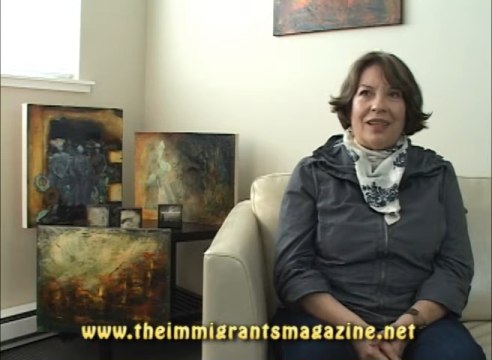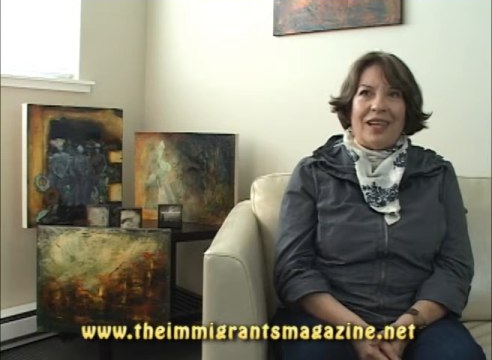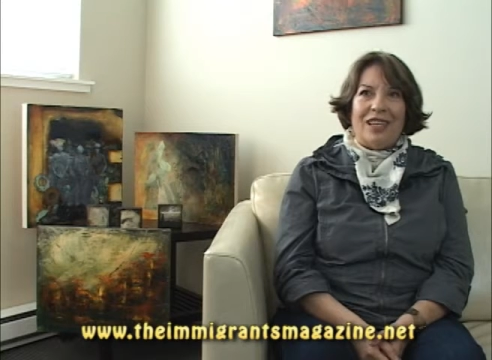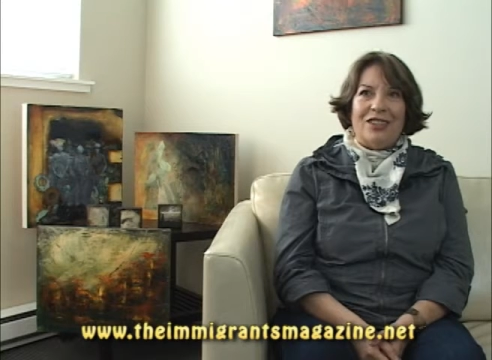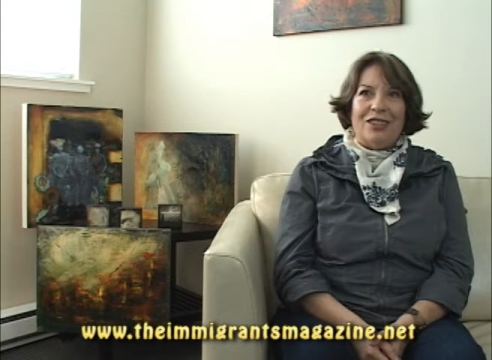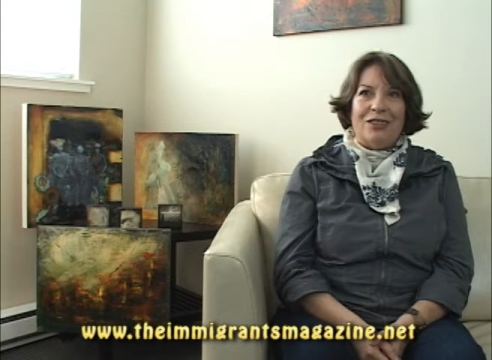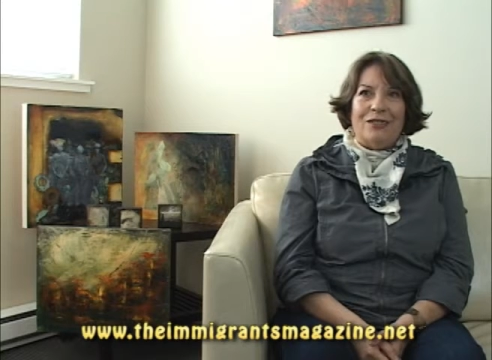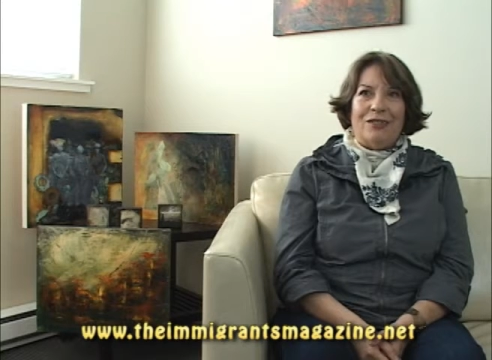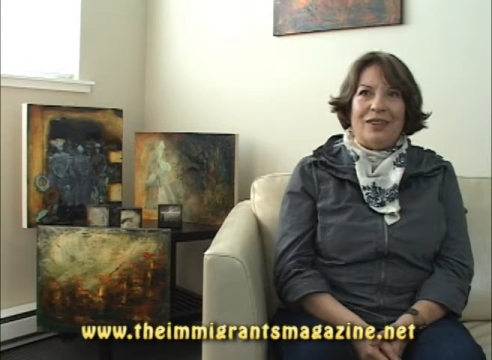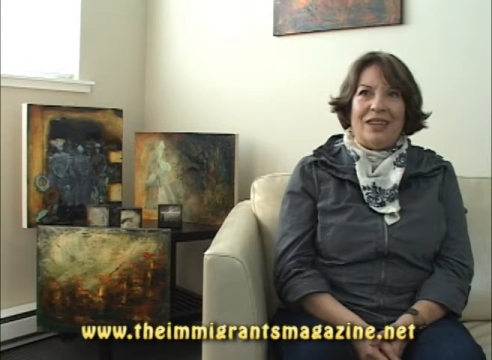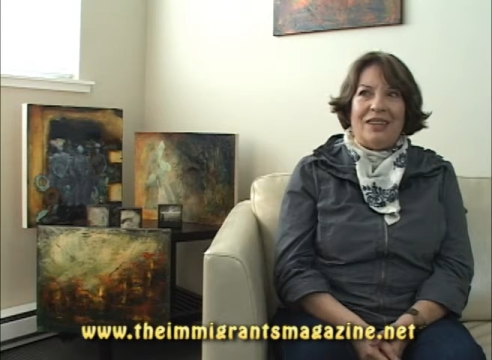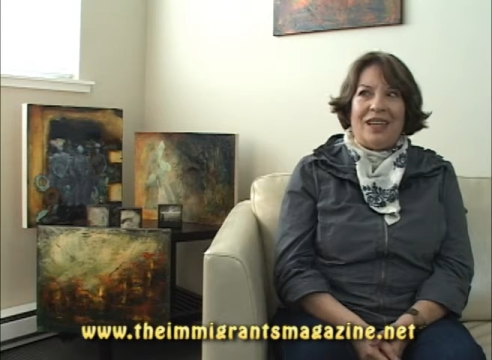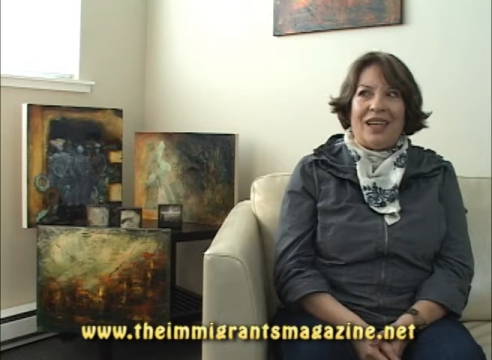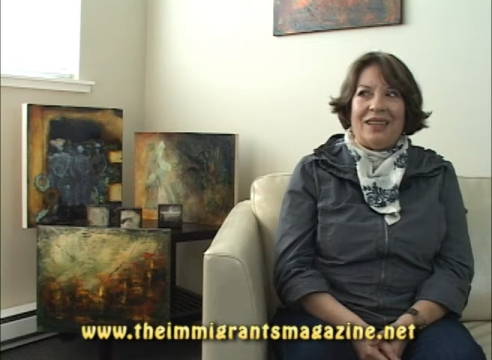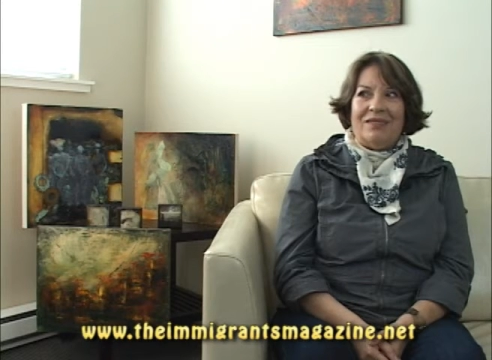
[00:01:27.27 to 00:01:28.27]
I just
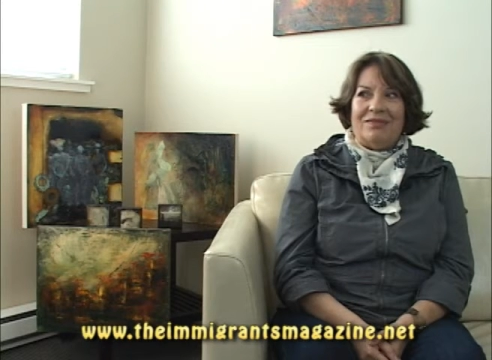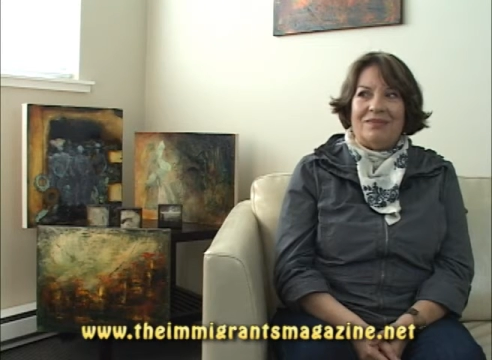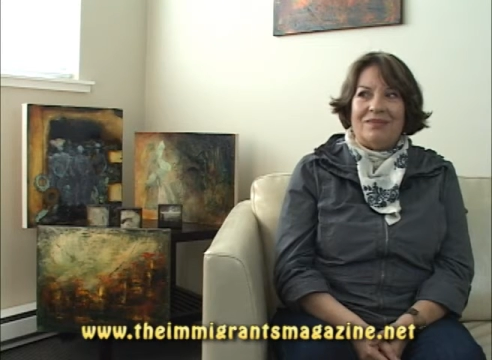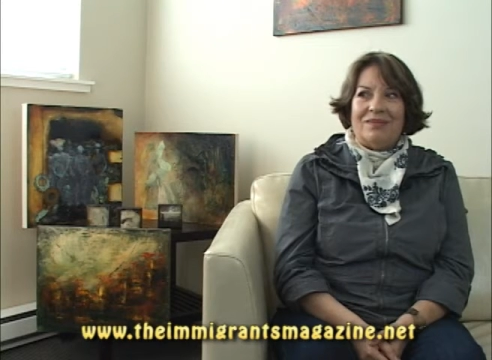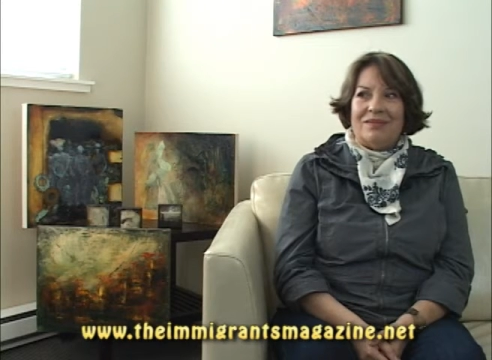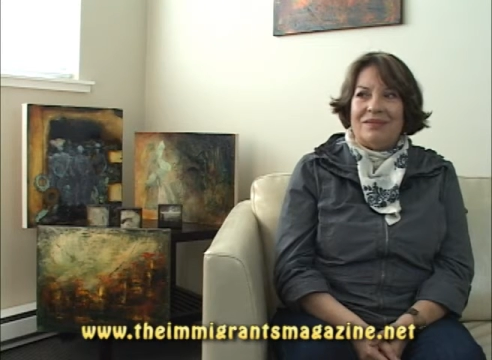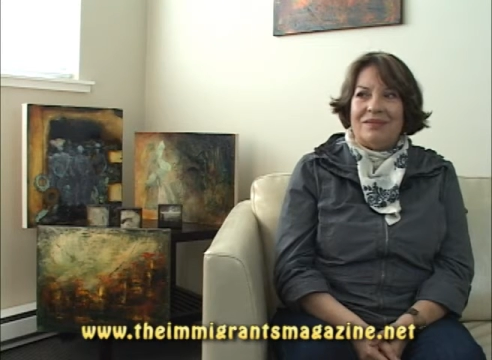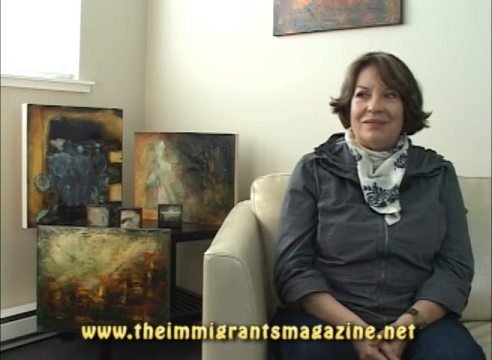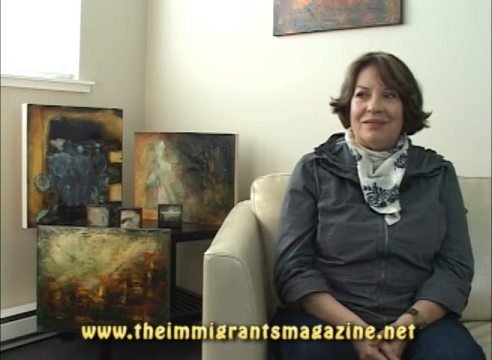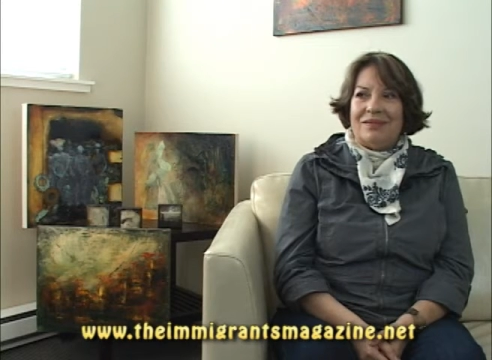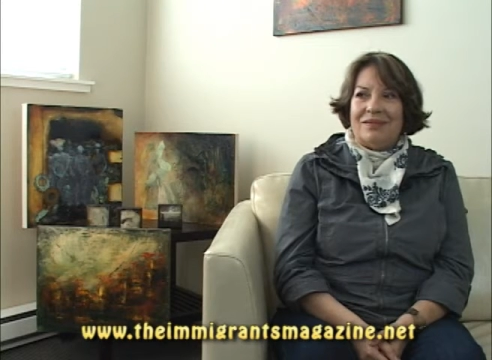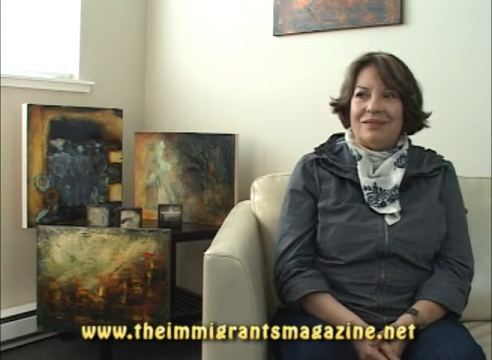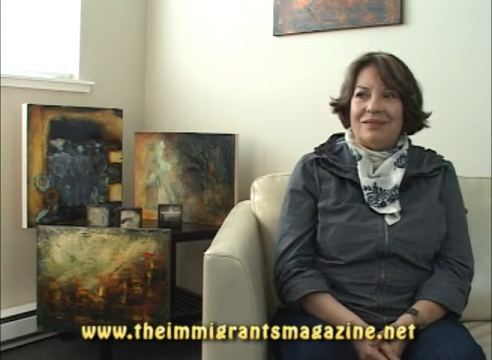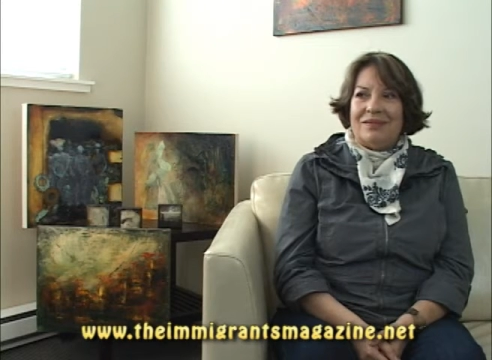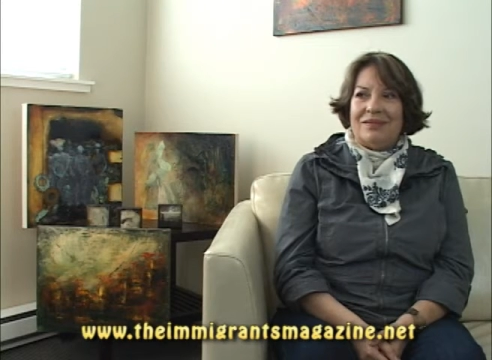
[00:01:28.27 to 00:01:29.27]
feel like
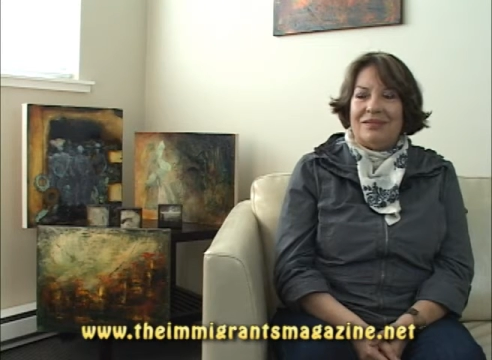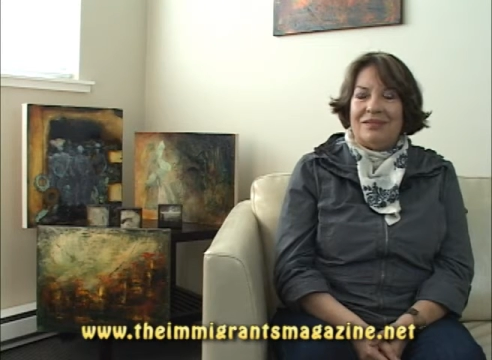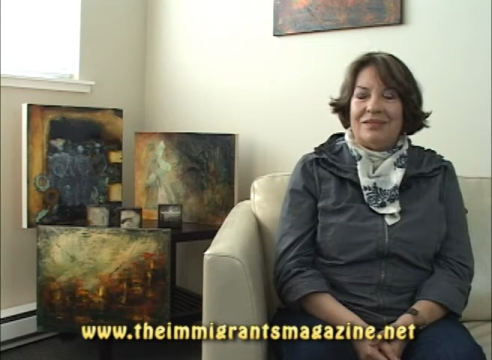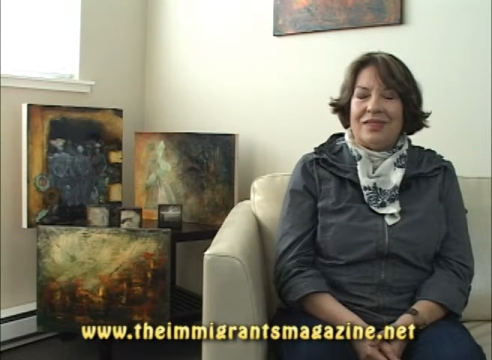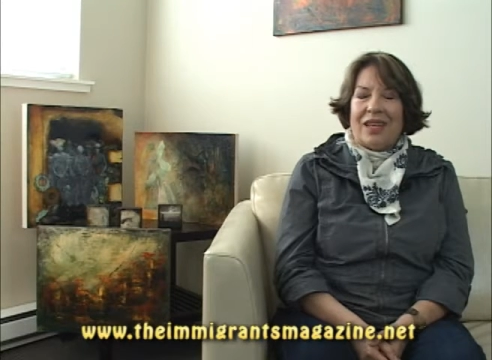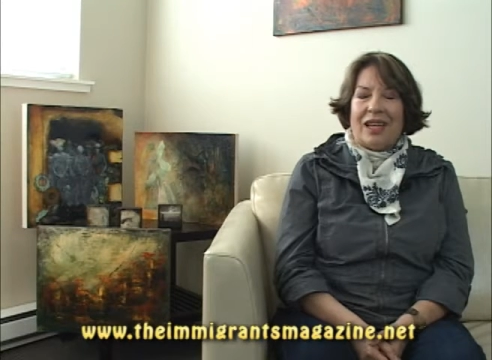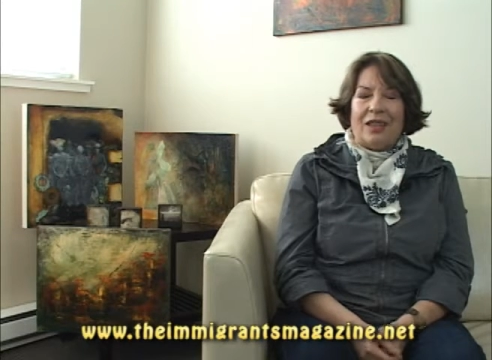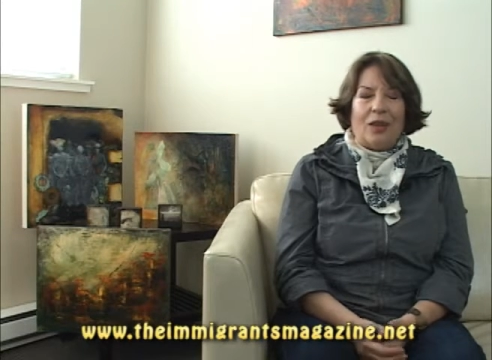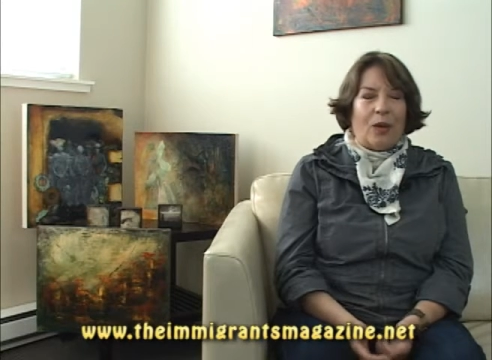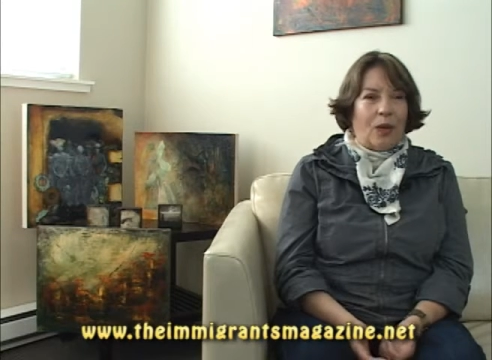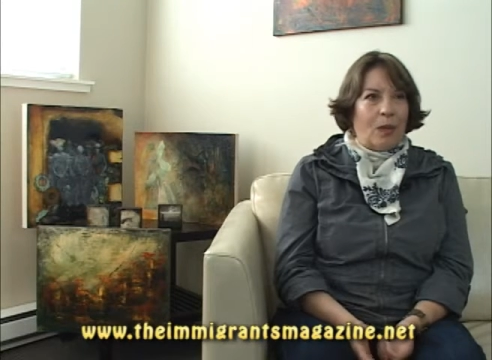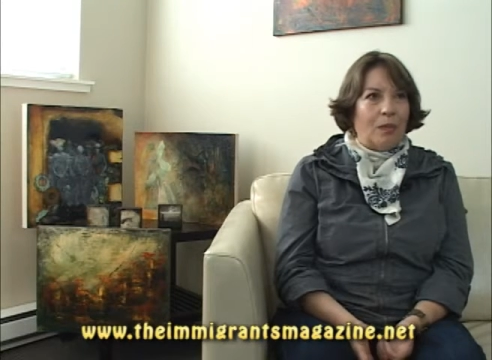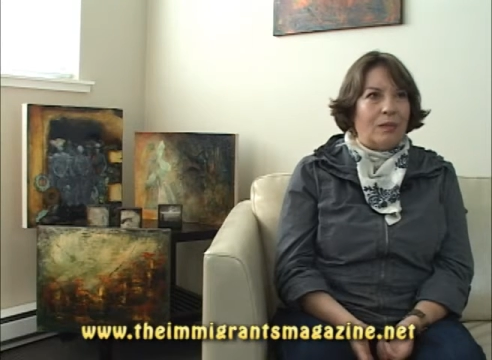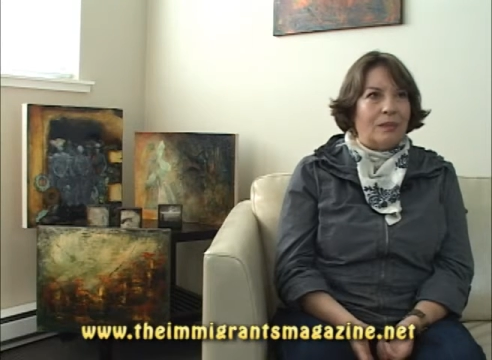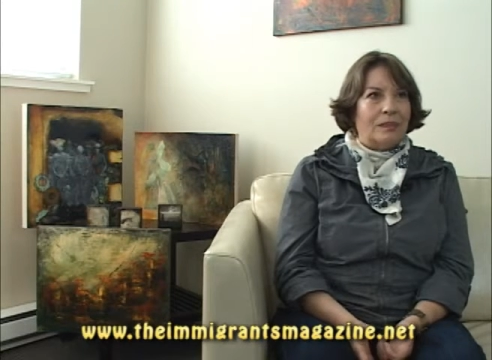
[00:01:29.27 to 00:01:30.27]
at
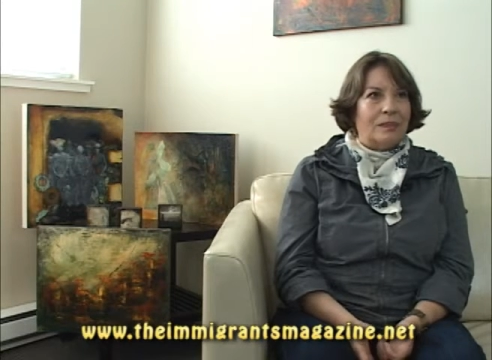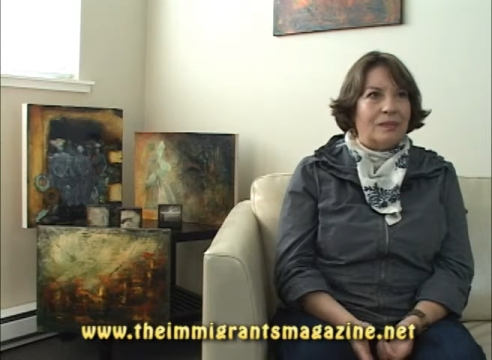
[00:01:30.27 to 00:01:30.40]
home,